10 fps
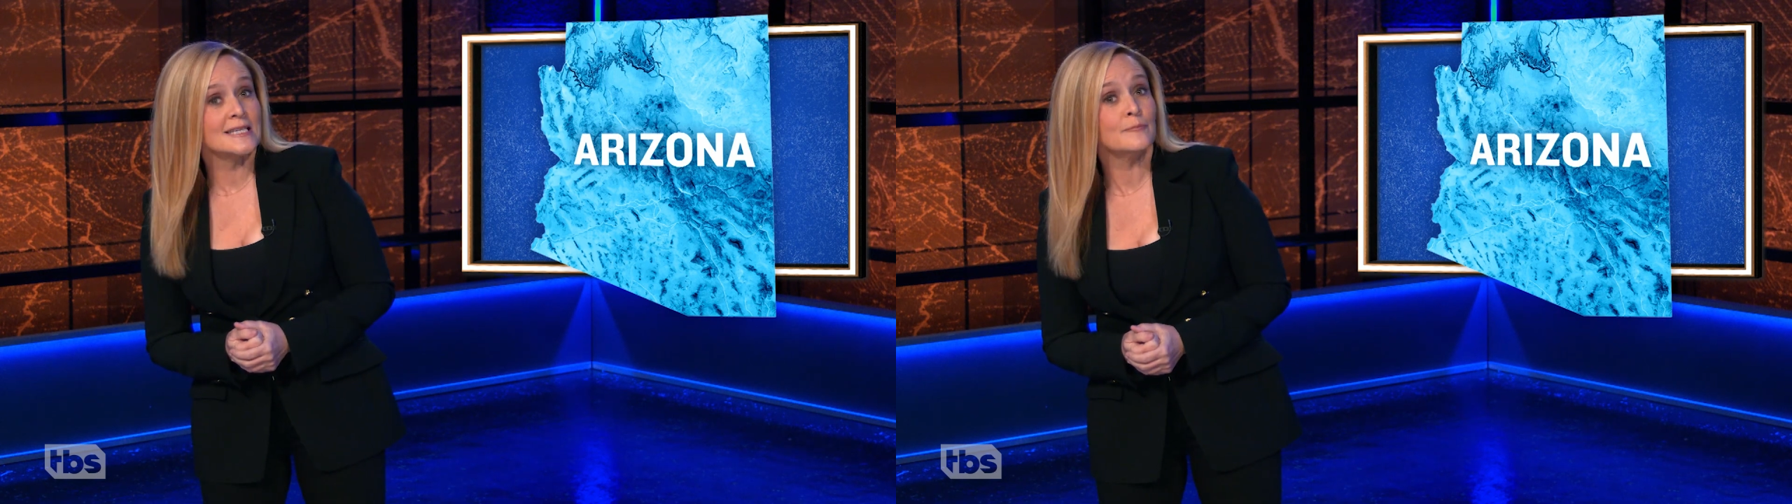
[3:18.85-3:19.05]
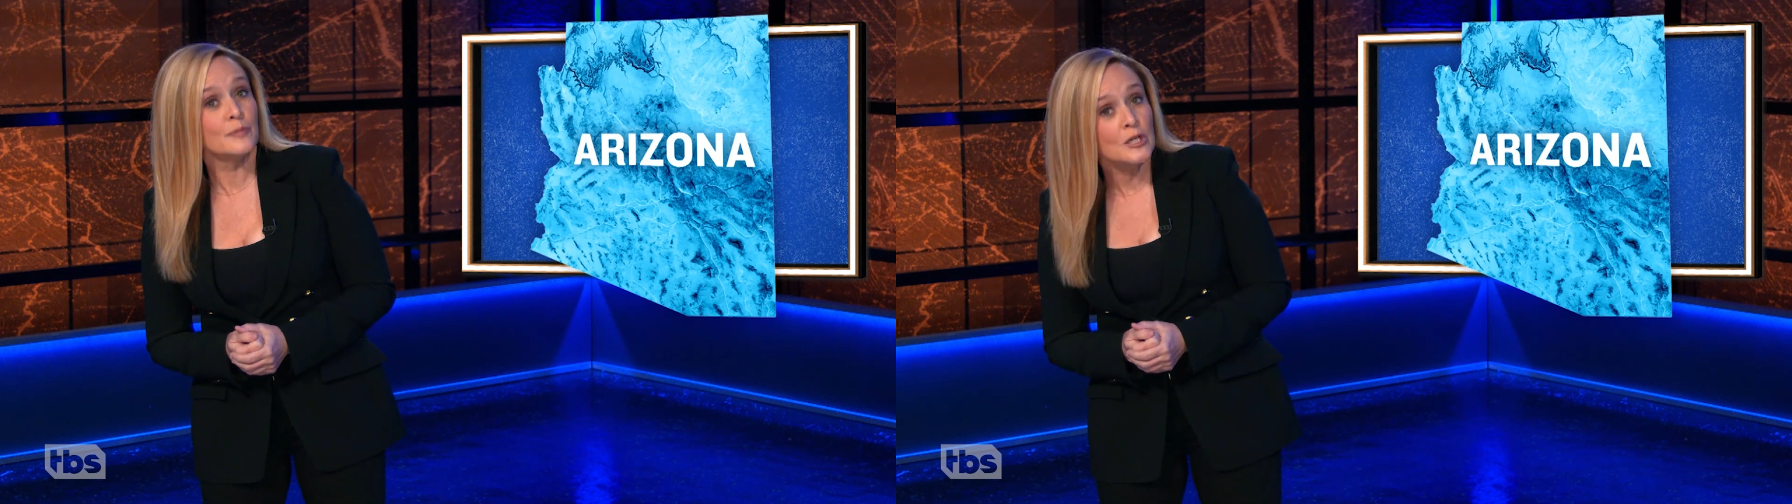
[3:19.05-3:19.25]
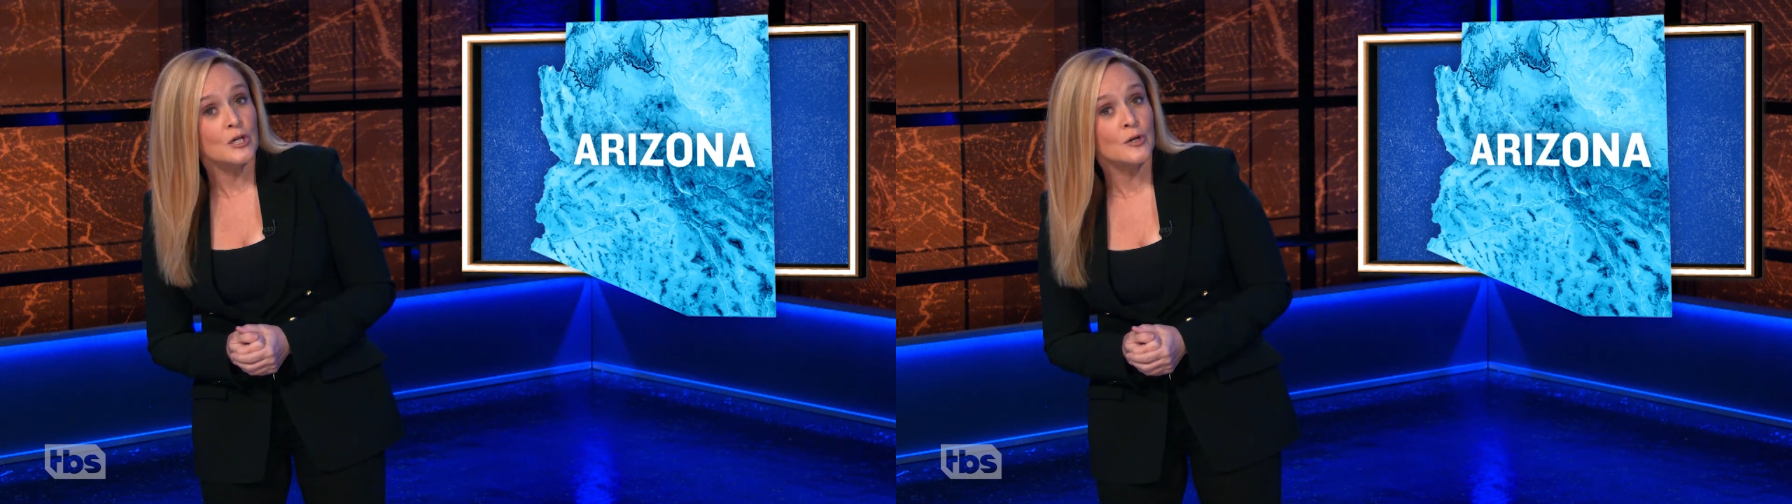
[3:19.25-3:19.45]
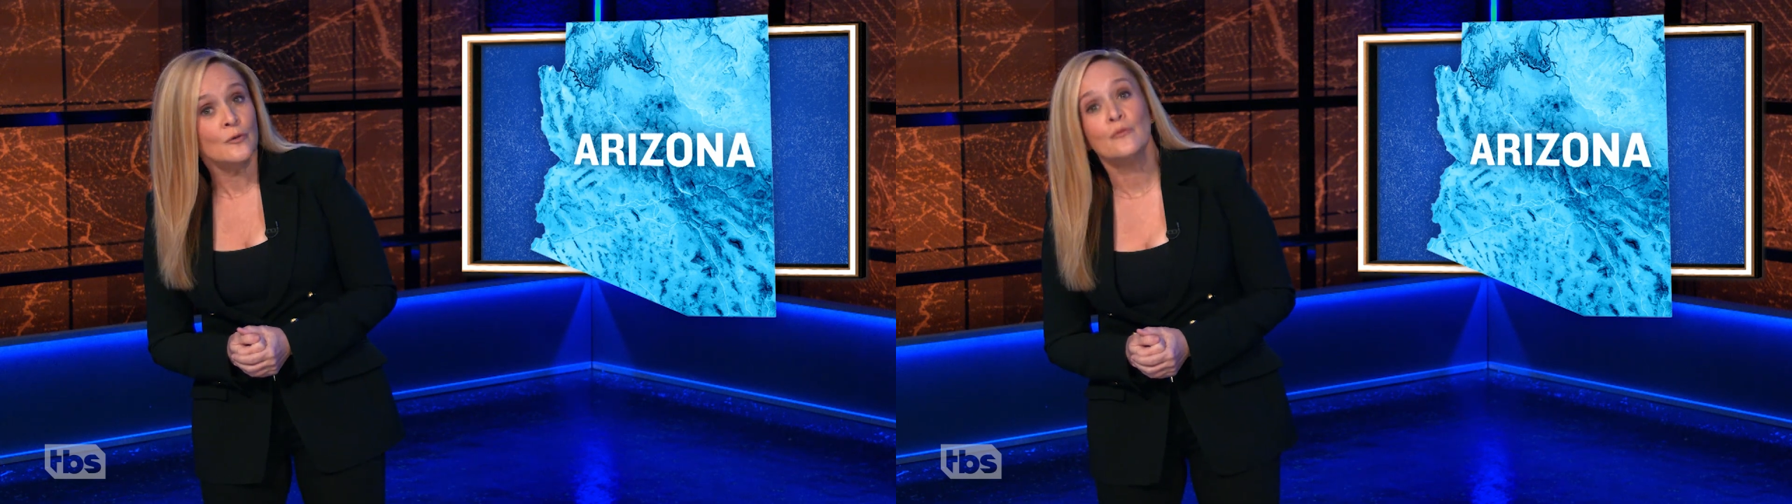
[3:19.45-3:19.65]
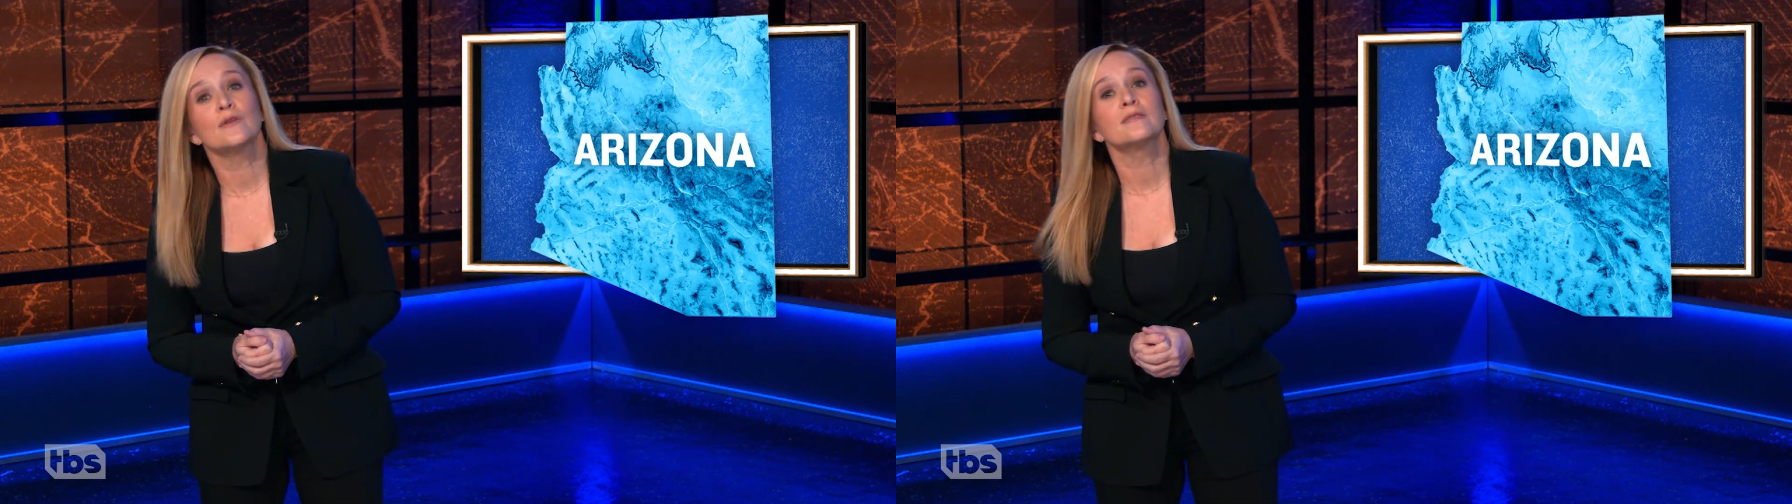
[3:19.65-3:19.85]
seat
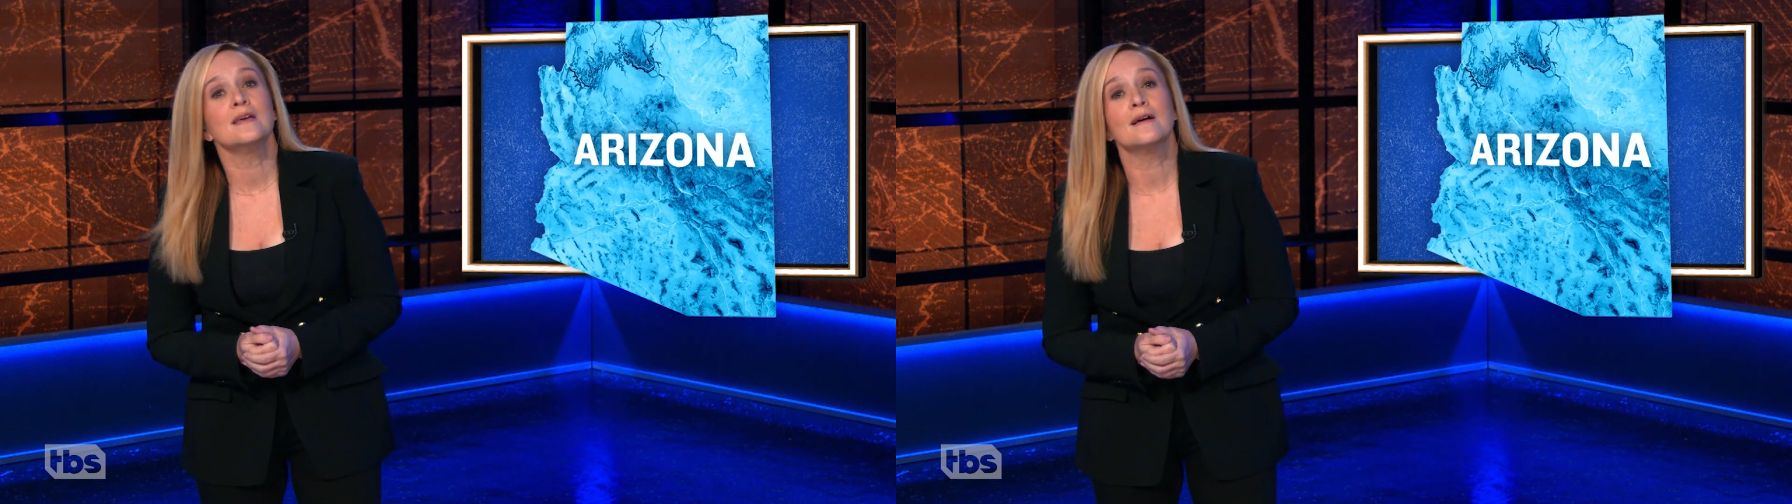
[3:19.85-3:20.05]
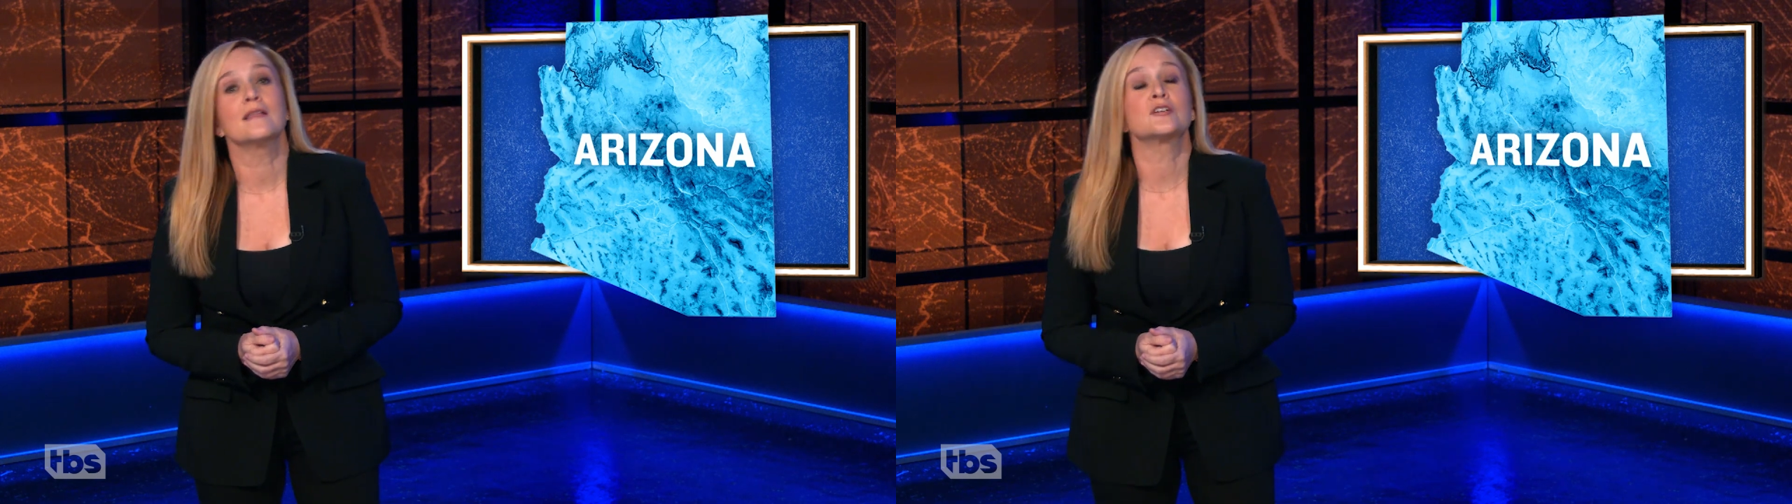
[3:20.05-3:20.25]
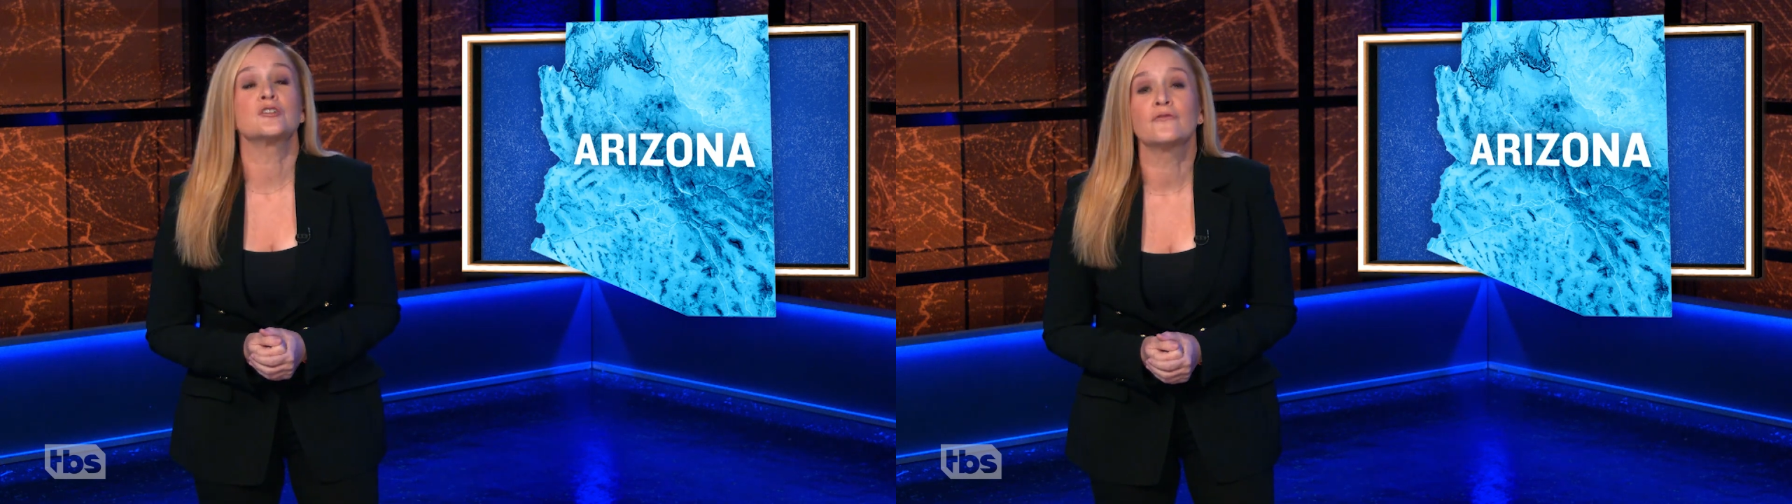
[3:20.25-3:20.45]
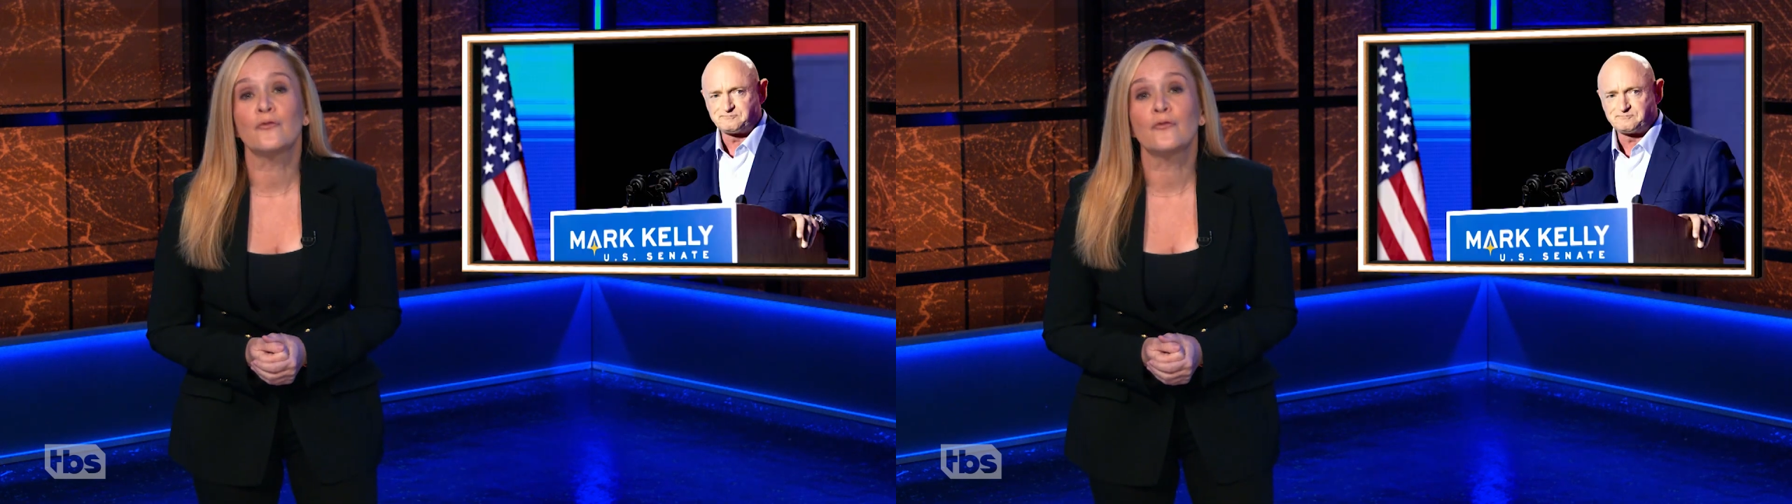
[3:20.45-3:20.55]
blue with the election of